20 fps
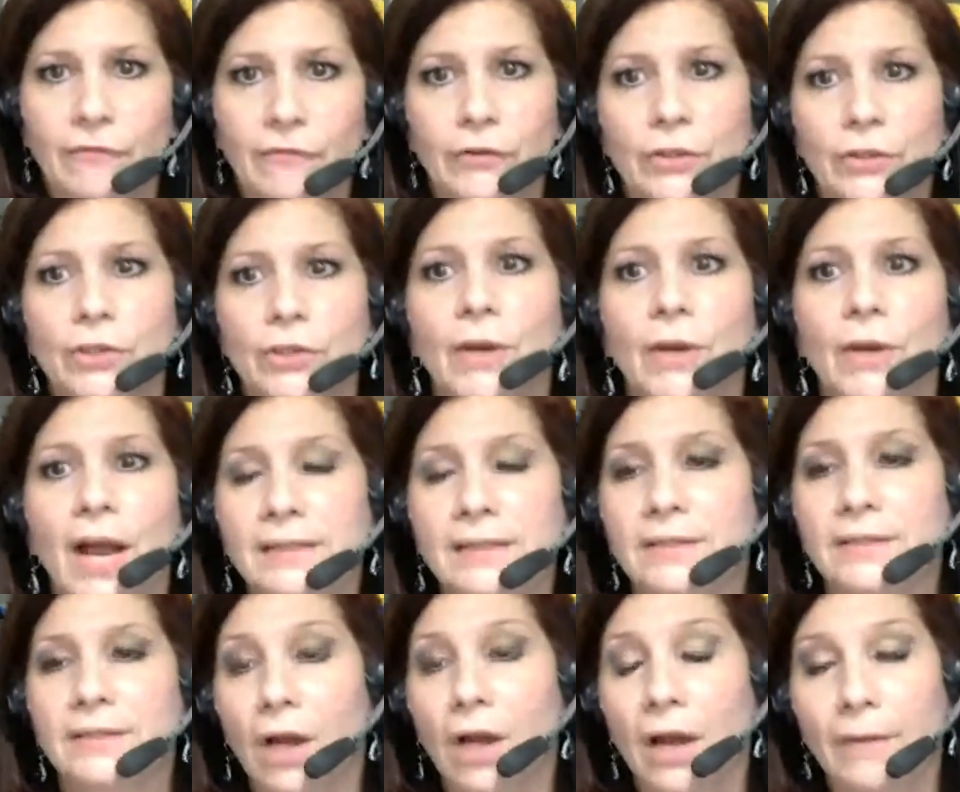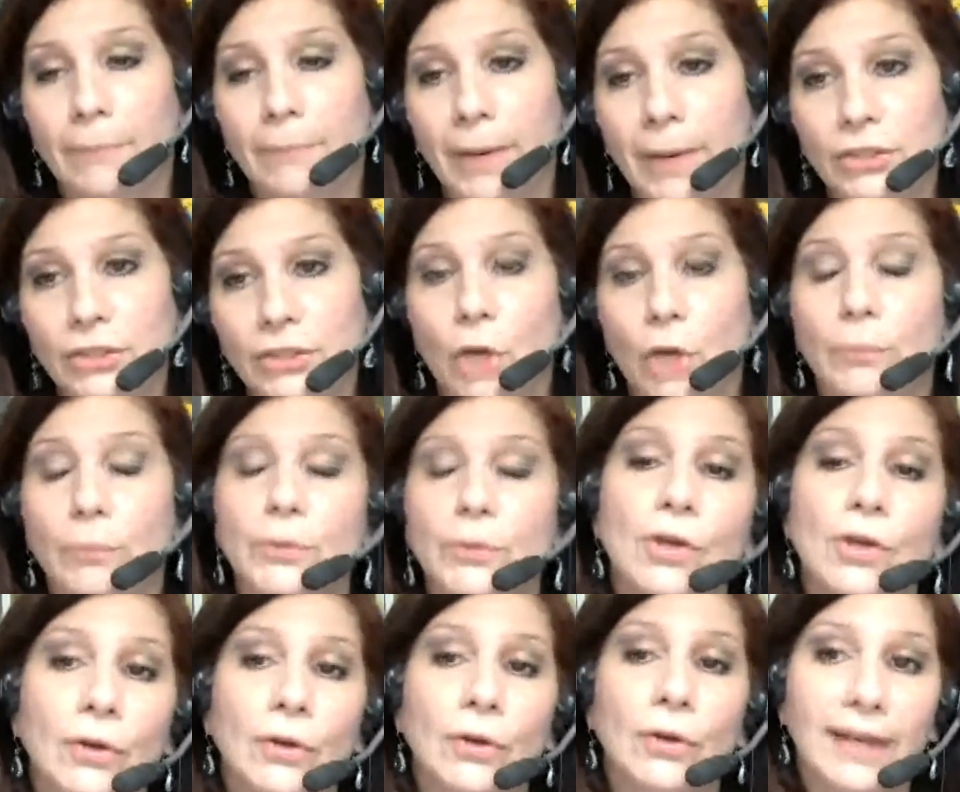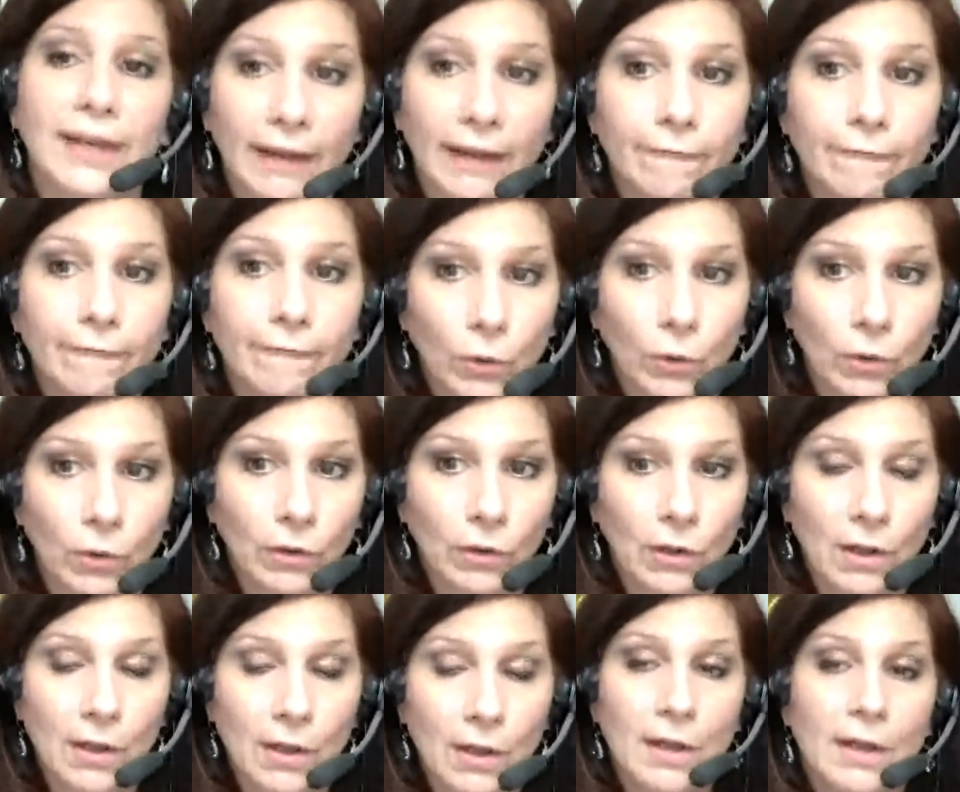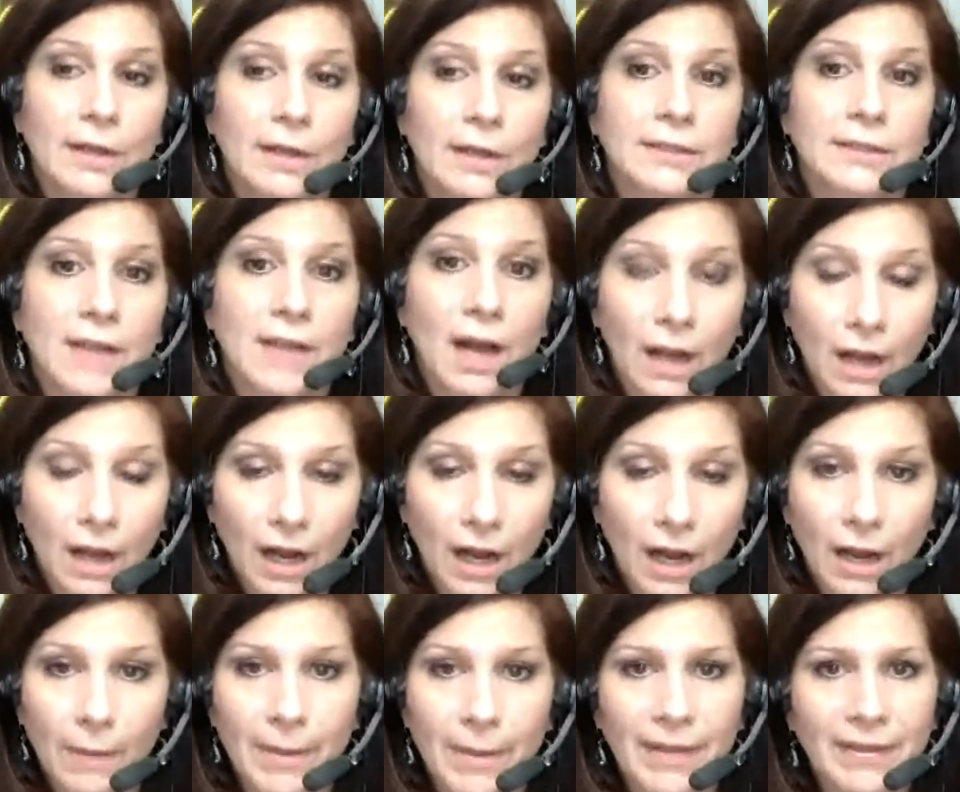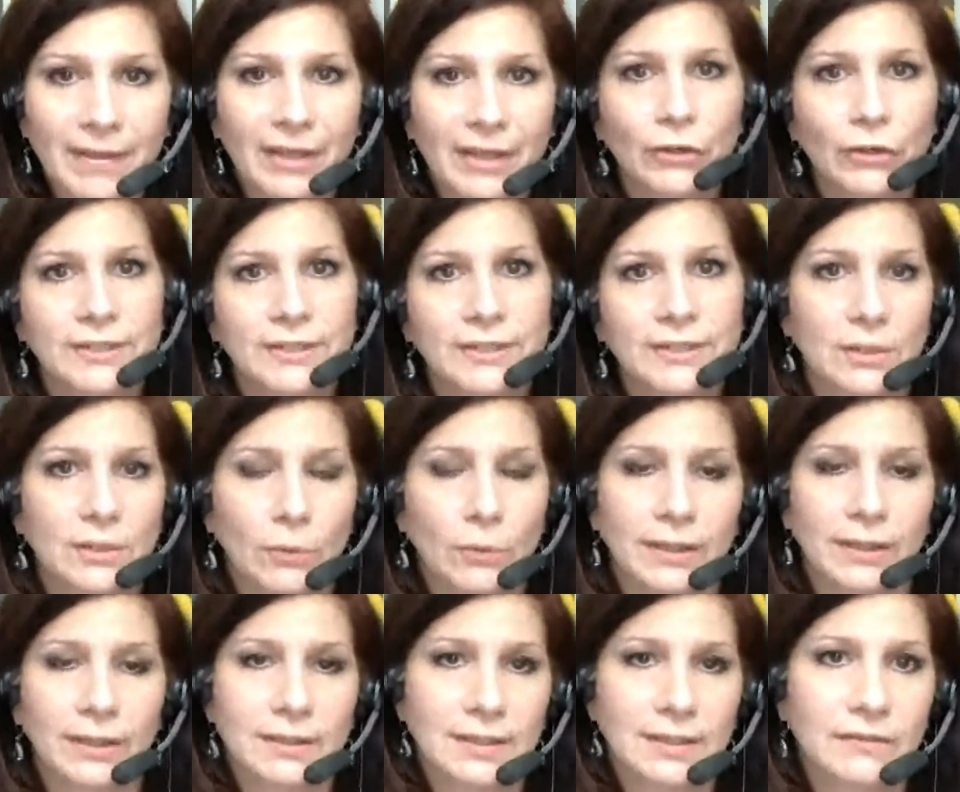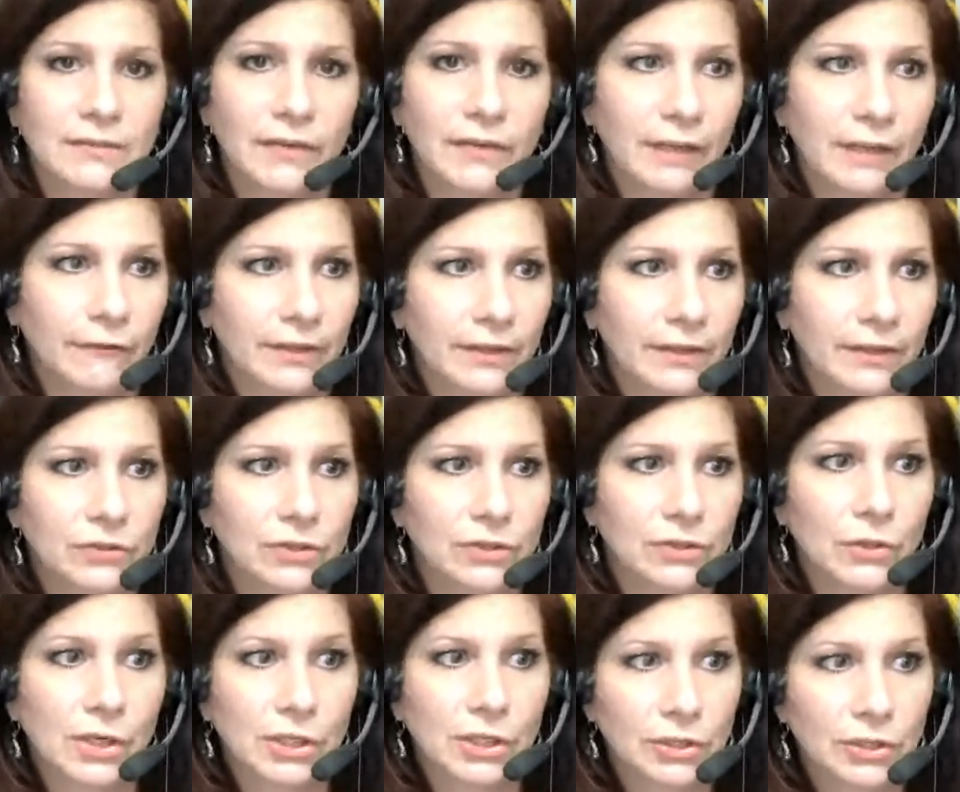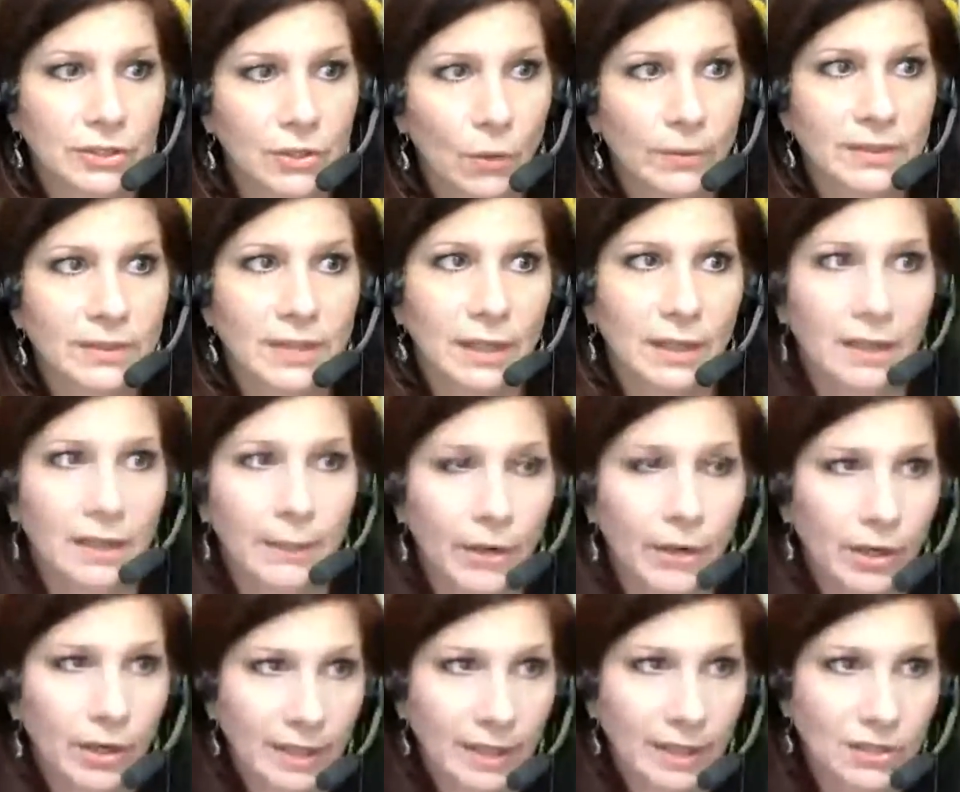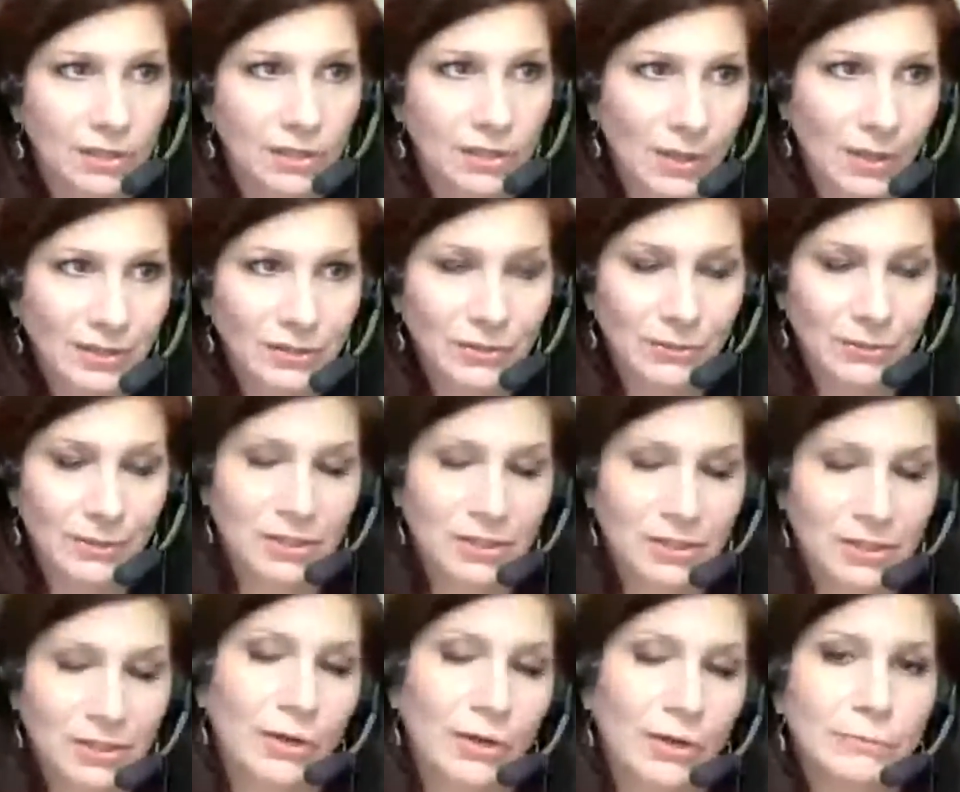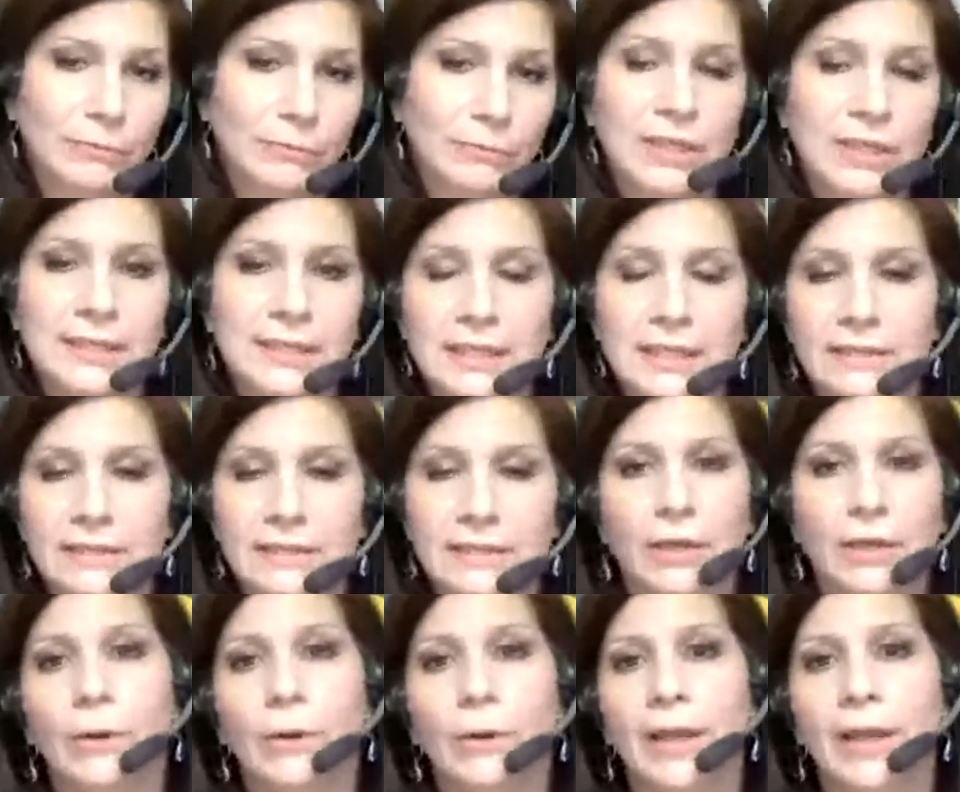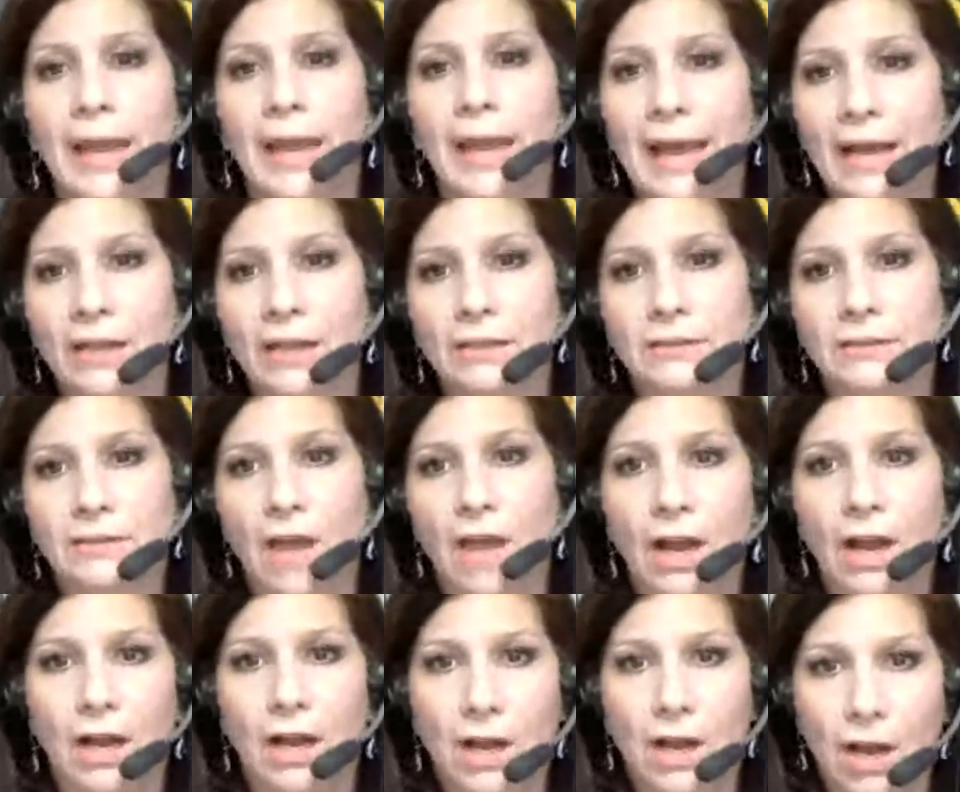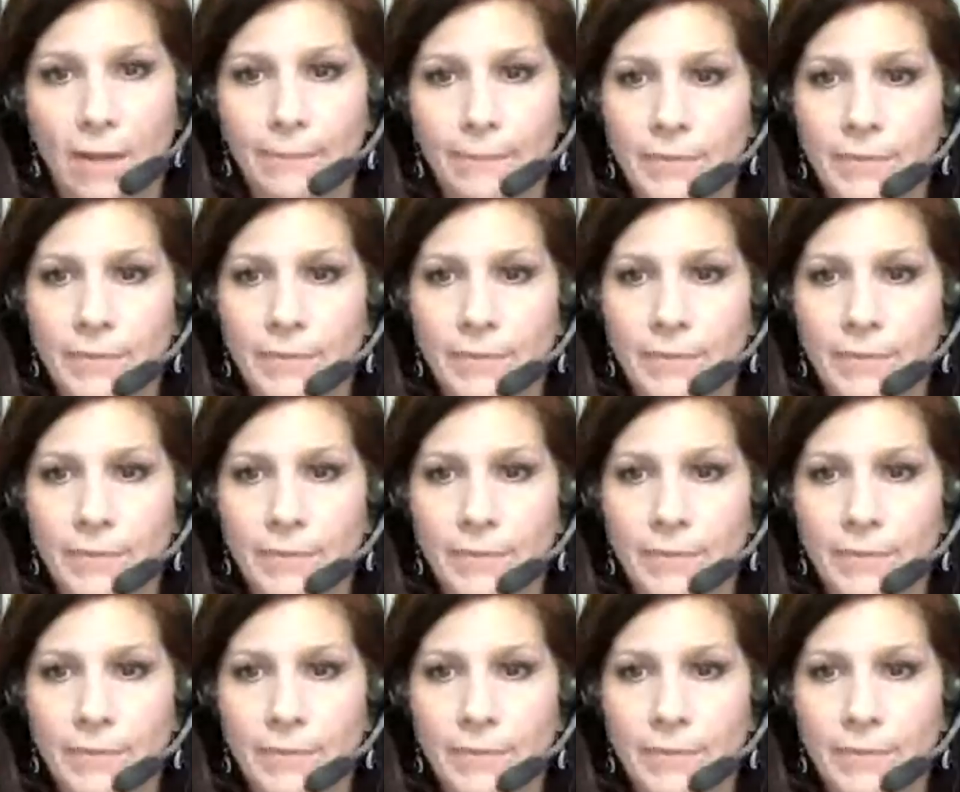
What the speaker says: for you guys on Periscope, you can go to getvocal.com and then you'll see the one that says Vicki Fitch. So you can just go inside that broadcast, and you guys too, Instagram, getvokl.com.